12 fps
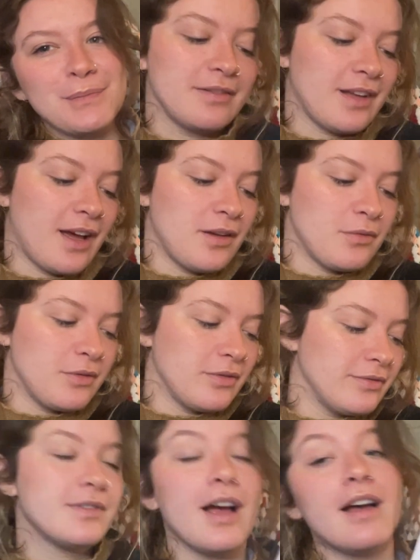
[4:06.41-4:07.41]
I
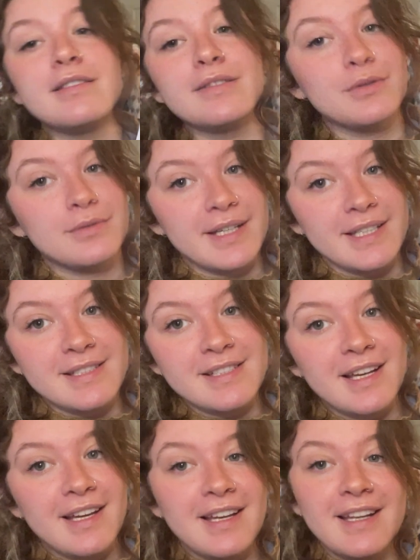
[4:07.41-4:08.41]
will, as always,
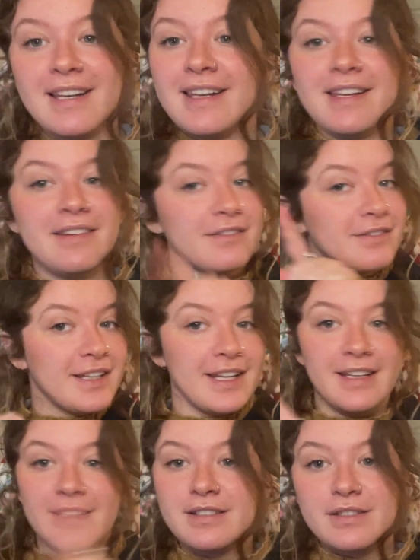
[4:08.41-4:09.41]
leave
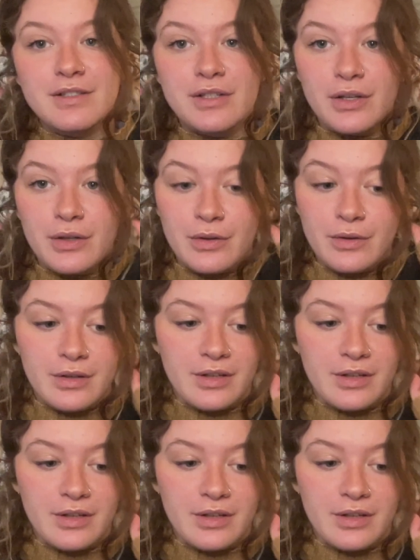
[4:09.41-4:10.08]
links to